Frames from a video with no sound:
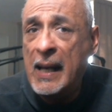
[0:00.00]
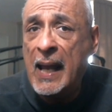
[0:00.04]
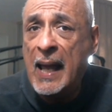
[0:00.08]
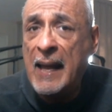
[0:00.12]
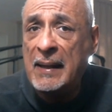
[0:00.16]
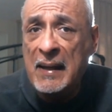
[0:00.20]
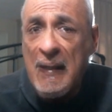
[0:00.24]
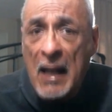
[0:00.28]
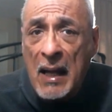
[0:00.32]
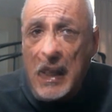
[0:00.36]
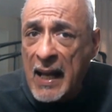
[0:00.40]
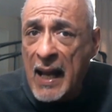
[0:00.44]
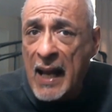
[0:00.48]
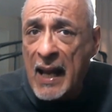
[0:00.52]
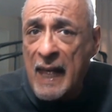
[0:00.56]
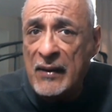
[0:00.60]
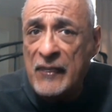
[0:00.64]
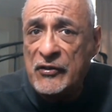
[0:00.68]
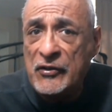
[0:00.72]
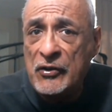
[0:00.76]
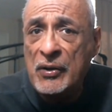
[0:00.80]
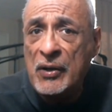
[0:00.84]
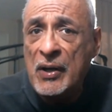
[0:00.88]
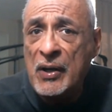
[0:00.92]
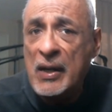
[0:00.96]
He had lung
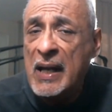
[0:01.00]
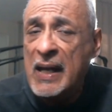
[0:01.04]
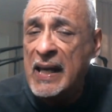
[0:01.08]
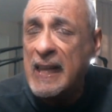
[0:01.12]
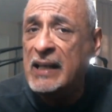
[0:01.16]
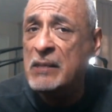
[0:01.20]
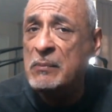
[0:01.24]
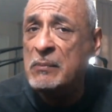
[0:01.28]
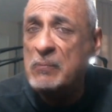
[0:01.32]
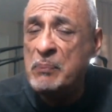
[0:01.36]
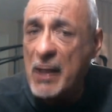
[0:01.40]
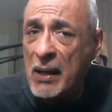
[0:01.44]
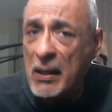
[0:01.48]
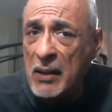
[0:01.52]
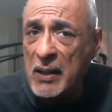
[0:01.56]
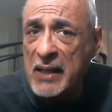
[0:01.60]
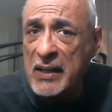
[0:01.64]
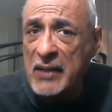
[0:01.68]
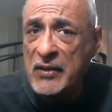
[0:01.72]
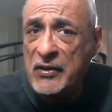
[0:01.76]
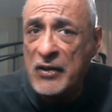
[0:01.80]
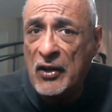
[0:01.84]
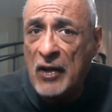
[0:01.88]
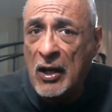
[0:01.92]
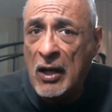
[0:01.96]
cancer. He could
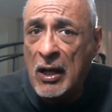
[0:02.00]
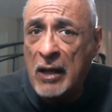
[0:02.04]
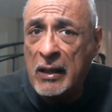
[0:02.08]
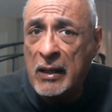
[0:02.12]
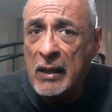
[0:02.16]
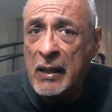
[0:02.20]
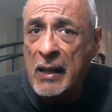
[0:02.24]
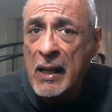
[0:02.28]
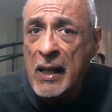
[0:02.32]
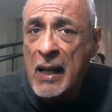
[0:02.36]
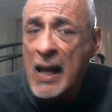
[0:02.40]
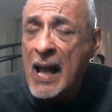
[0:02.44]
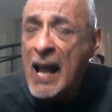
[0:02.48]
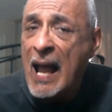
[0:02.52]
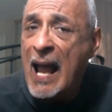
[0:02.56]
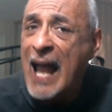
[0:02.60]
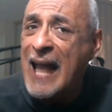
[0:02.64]
barely talk